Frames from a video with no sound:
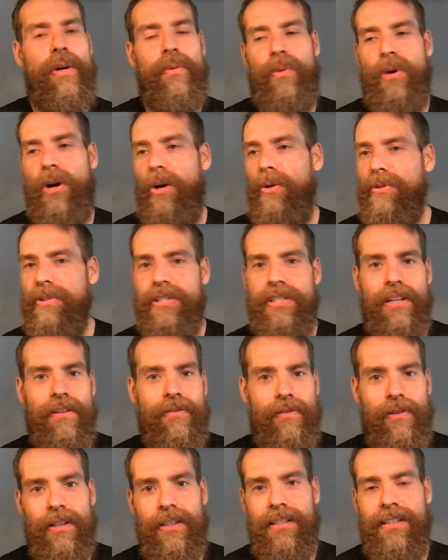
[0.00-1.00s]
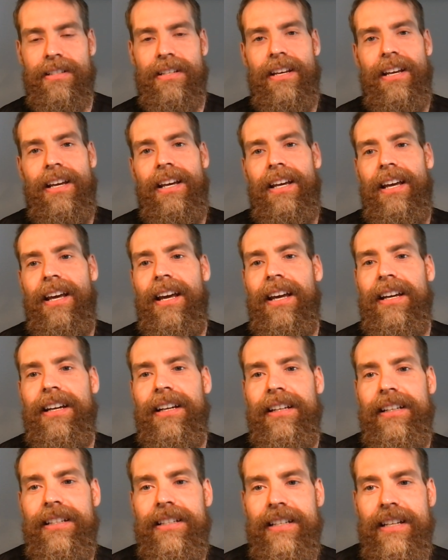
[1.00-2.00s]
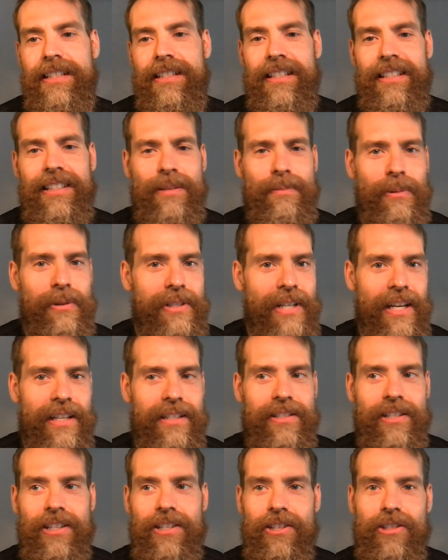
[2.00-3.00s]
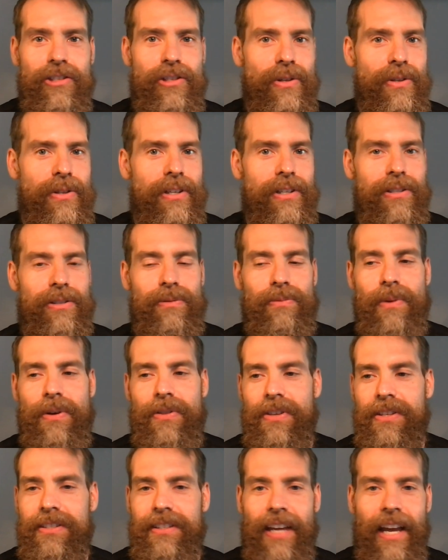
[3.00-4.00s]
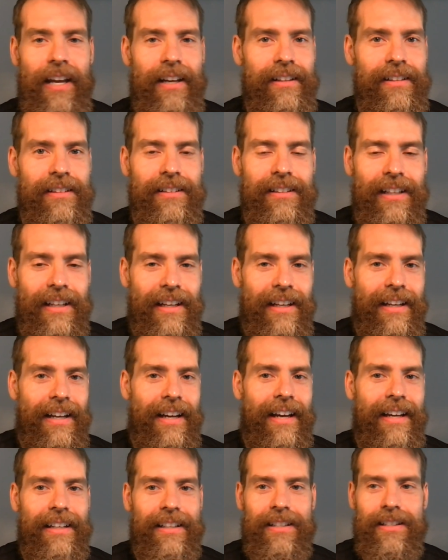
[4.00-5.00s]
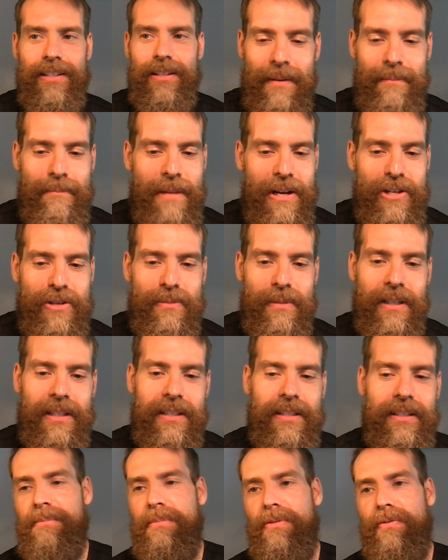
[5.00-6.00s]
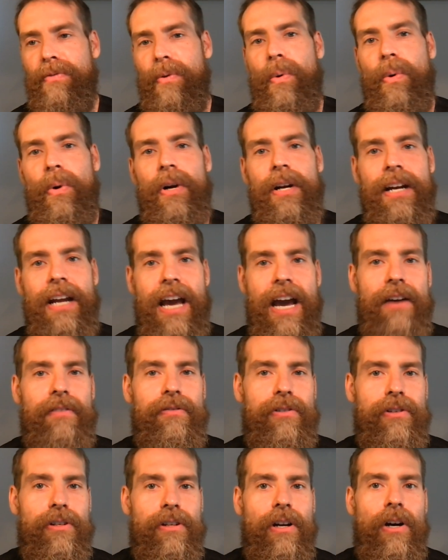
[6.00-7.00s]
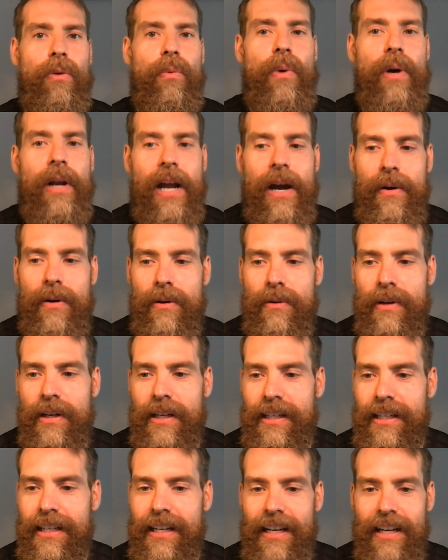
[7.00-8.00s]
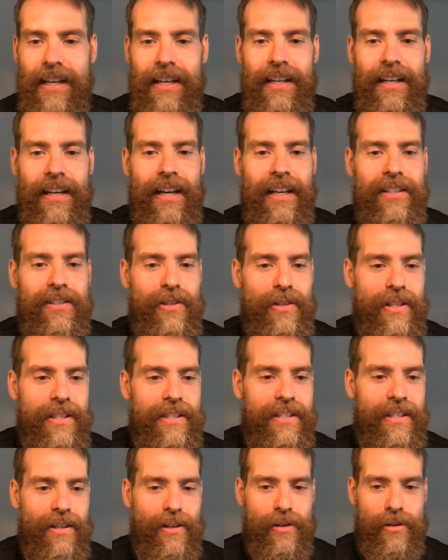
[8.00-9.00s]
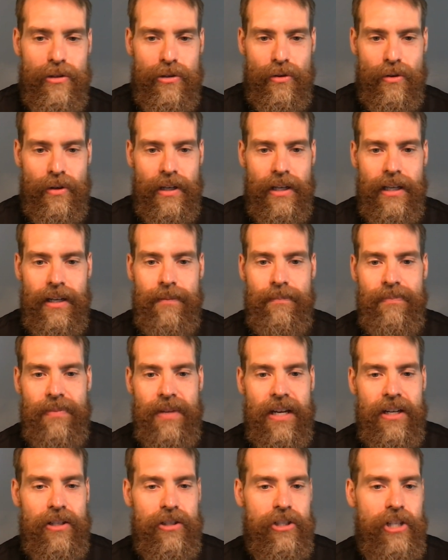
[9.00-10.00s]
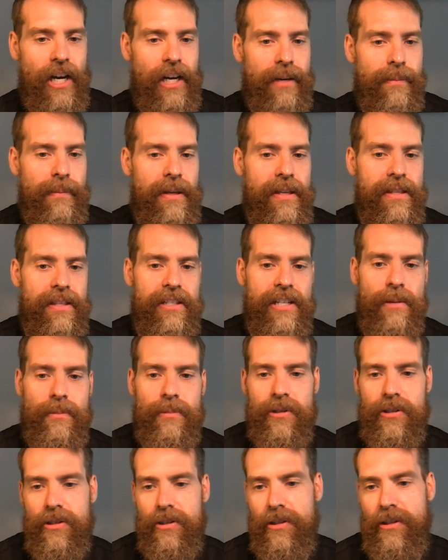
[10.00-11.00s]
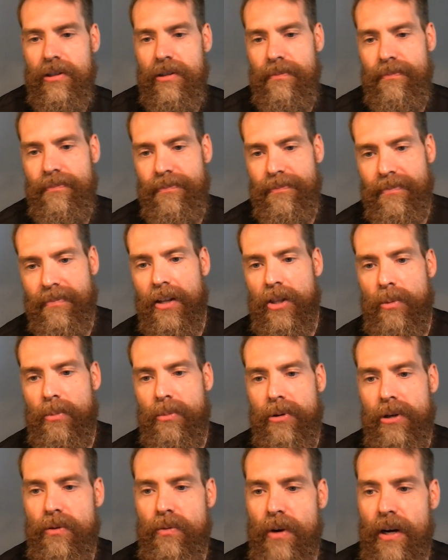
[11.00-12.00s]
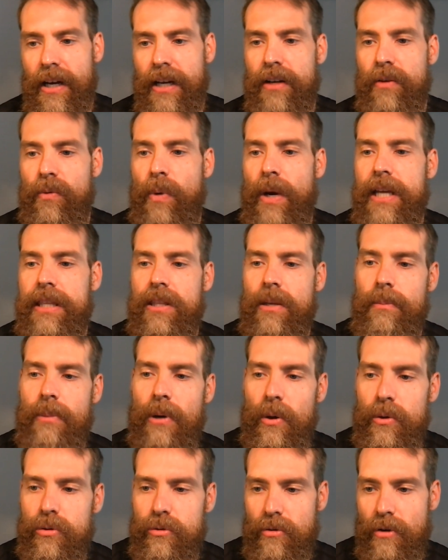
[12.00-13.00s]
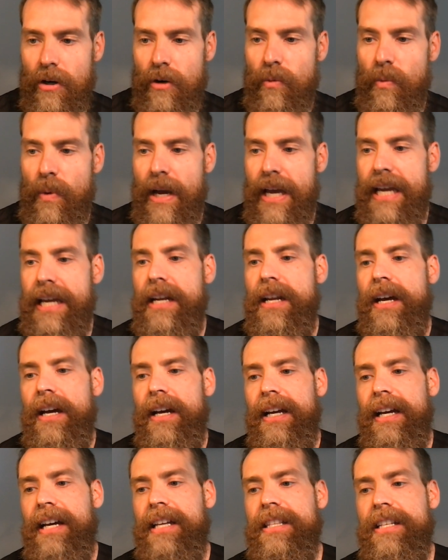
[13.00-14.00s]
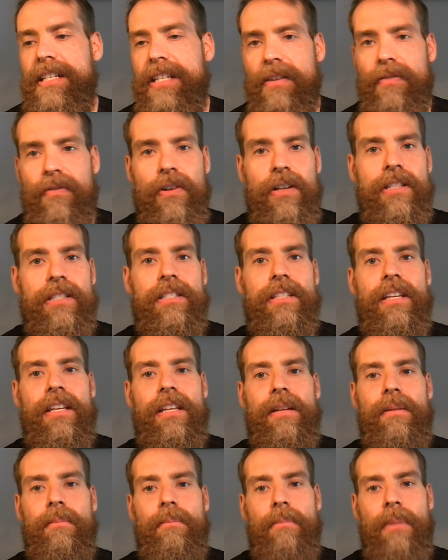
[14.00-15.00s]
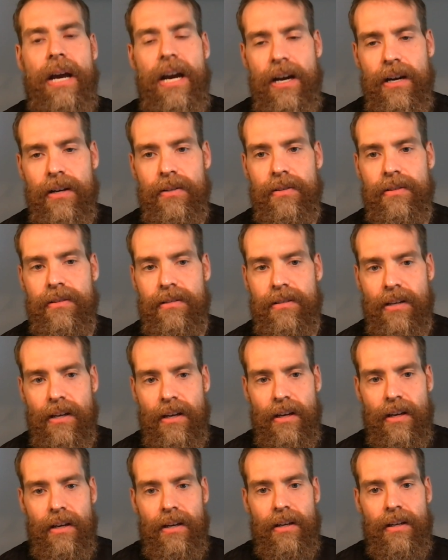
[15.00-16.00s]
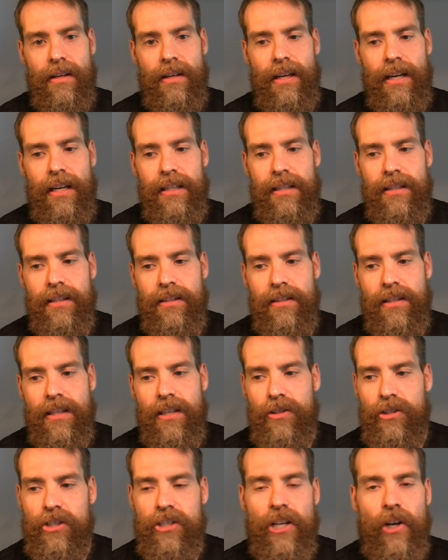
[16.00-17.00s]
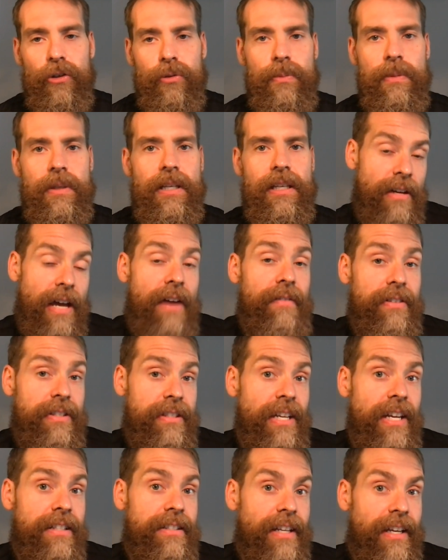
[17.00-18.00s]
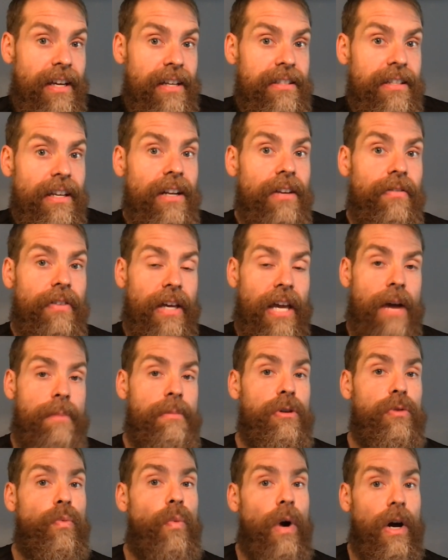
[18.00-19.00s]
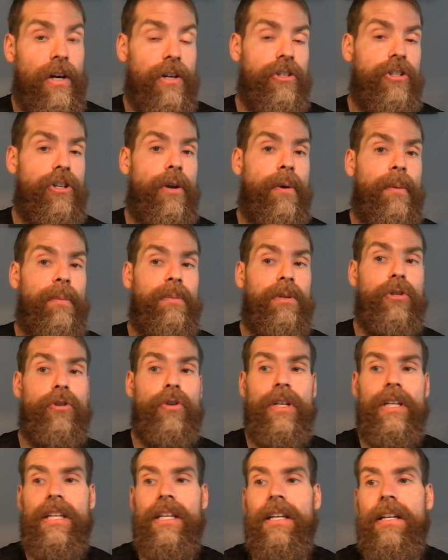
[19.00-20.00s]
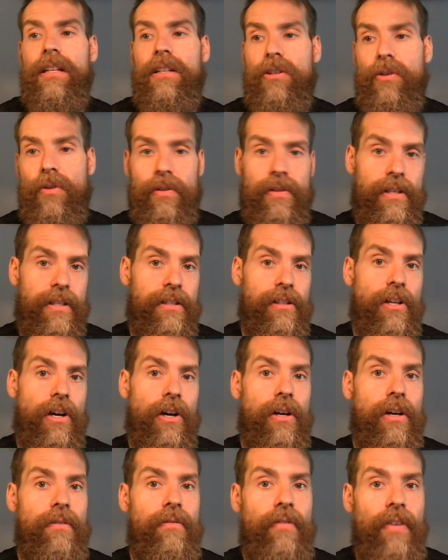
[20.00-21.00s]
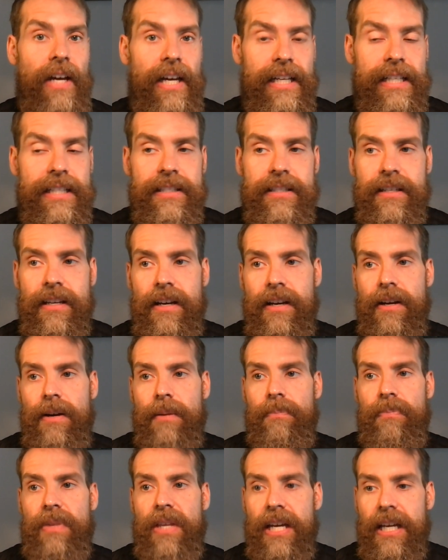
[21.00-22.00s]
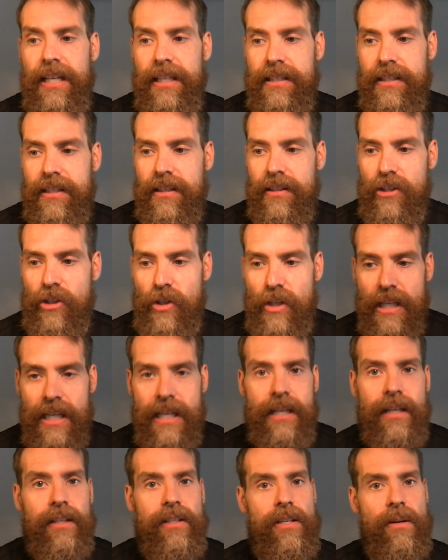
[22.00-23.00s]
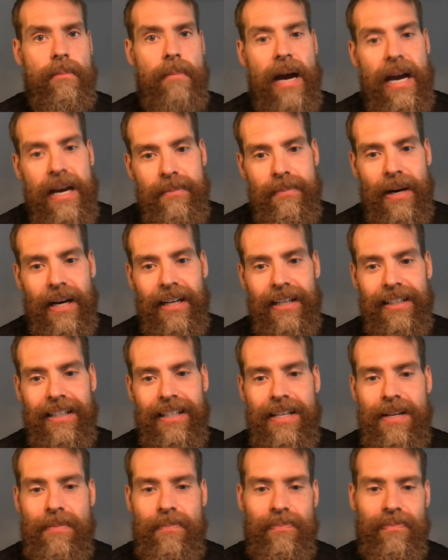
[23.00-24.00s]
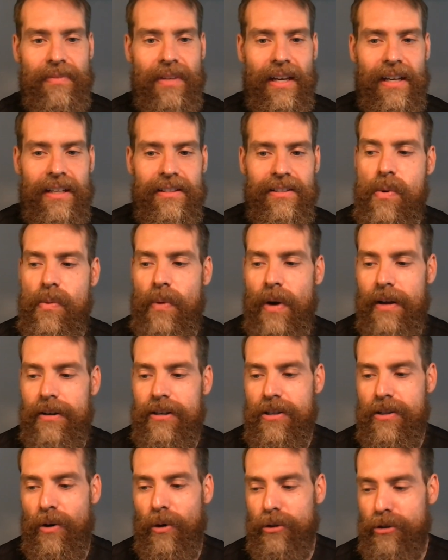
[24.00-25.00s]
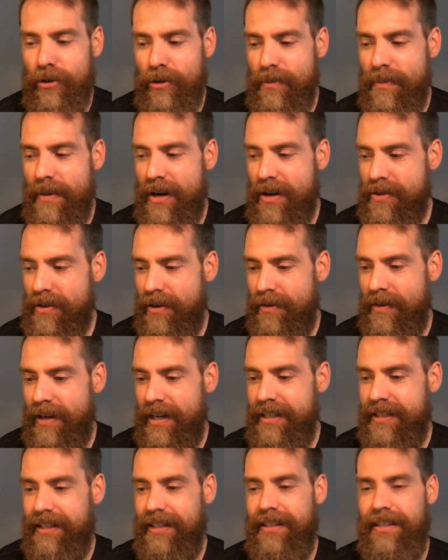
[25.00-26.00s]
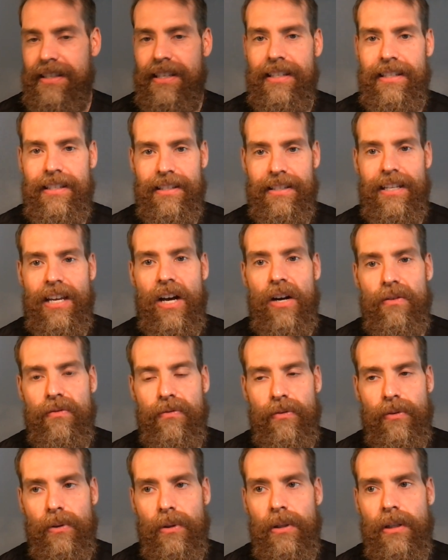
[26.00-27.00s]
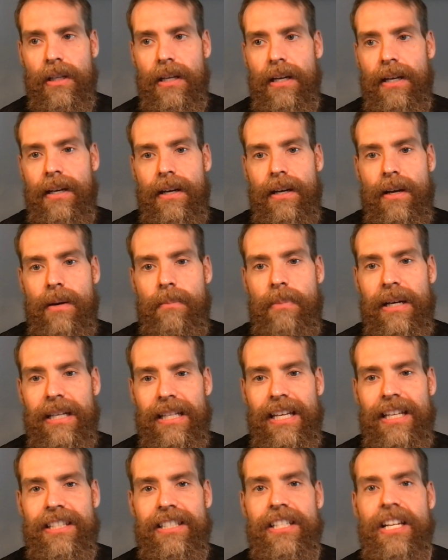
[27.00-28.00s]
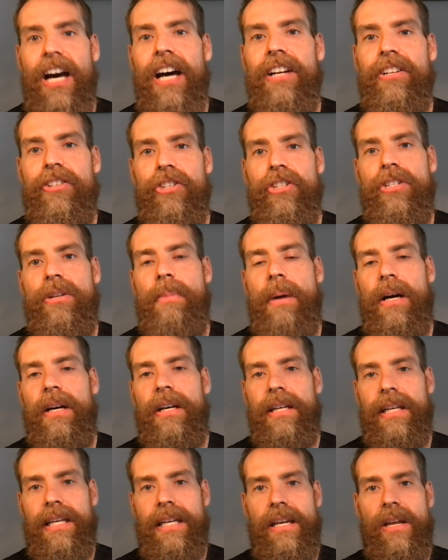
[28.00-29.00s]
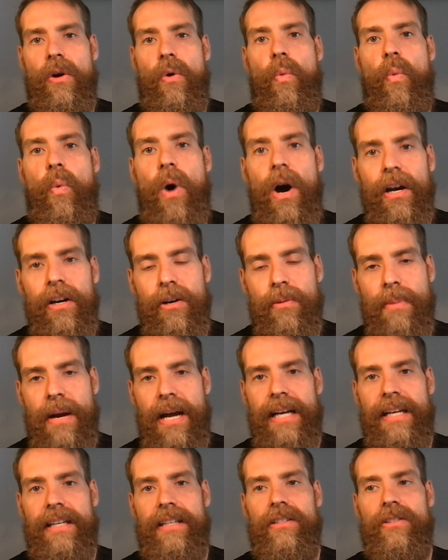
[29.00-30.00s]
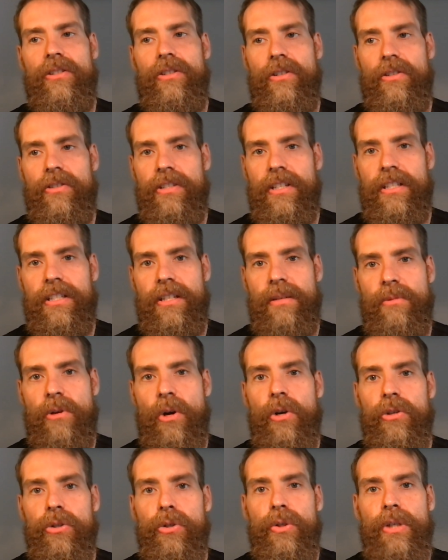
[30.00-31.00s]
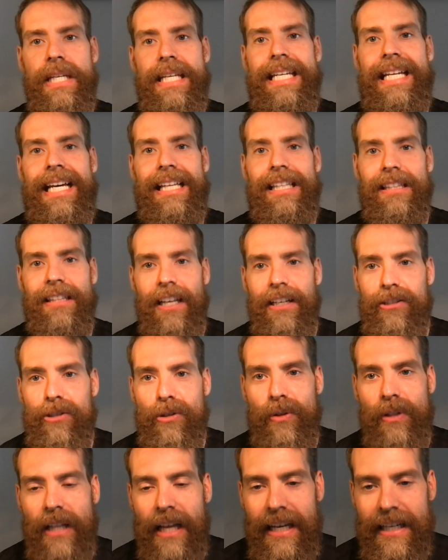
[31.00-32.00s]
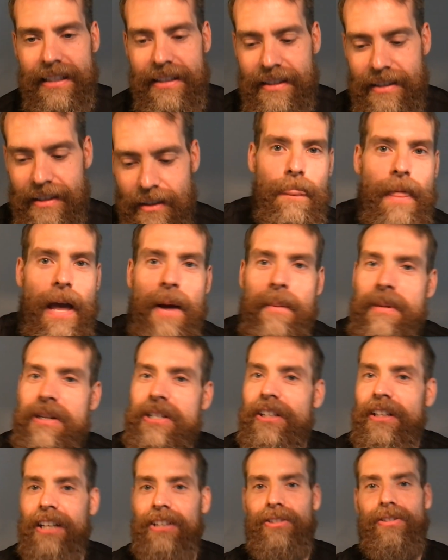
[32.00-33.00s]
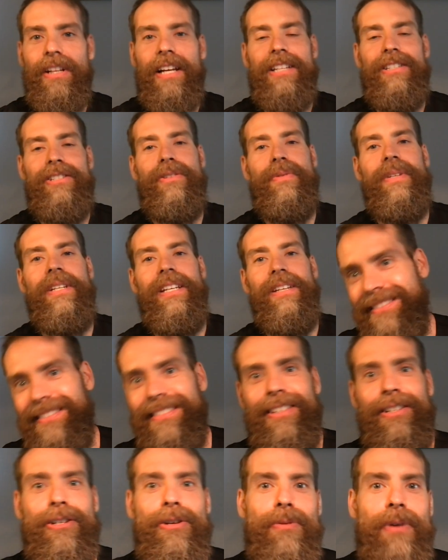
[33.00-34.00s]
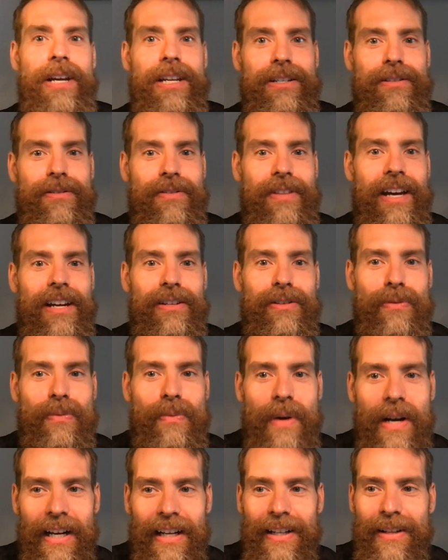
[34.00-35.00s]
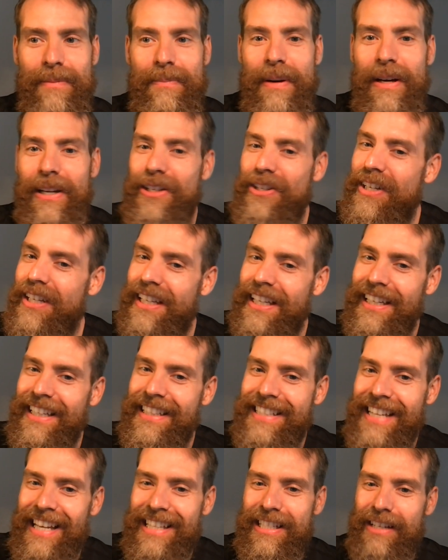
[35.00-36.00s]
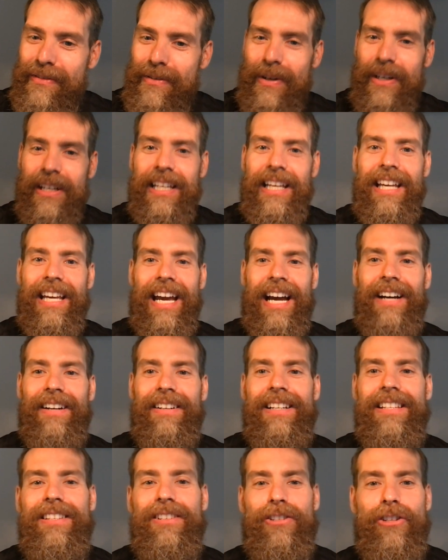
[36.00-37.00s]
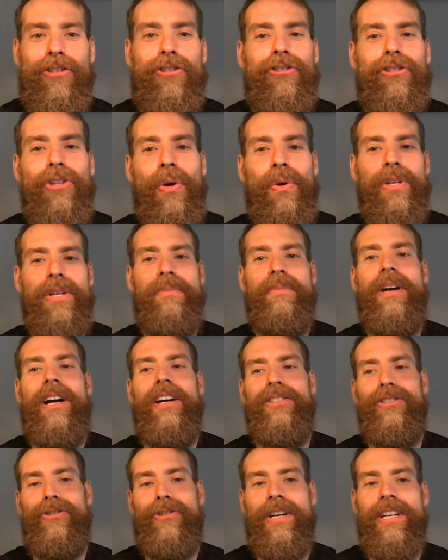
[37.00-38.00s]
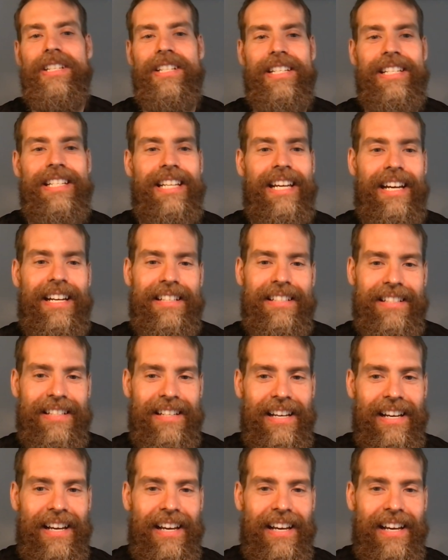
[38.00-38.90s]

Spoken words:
We're all different. And it's a simple test. You can just do this with a scale and measurement before and after a 1 hour run. And so you can see here on the screen, I just documented the temperature, the pre-run weight, the post-run weight, and the difference in pounds. And this just helps me have a sense, like I said, of like how much water should I be drinking during these long events that unique to my body. And when I do the ultra marathon races, this is helpful. But it's not just about getting water back into your system. You also need electrolytes. How much electrolytes do we need? There's a range for that as well, but you can get a test if you want to geek out. And there's a sodium concentration test.